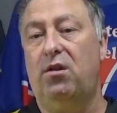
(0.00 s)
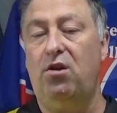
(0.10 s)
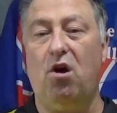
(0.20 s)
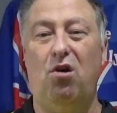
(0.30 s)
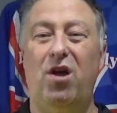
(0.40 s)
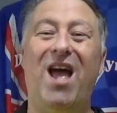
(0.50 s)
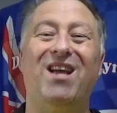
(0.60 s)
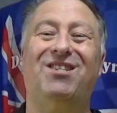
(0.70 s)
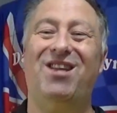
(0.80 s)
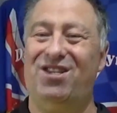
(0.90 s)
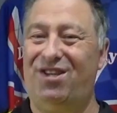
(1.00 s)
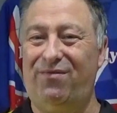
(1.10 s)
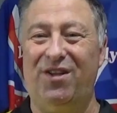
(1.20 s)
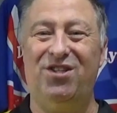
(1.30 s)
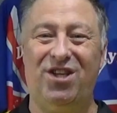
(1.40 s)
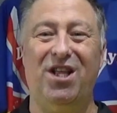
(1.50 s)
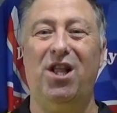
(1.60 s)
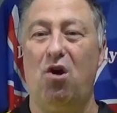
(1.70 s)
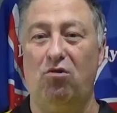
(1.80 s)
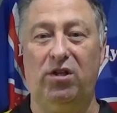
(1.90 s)
not excessively silly
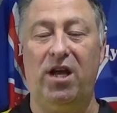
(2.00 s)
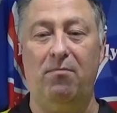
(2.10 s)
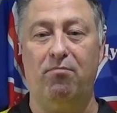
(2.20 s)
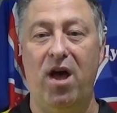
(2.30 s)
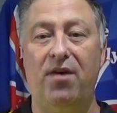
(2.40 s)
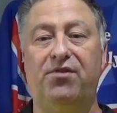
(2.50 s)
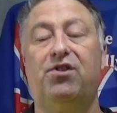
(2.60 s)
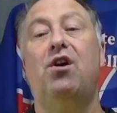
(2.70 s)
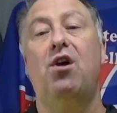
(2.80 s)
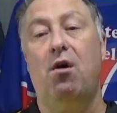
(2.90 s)
long deep breaths,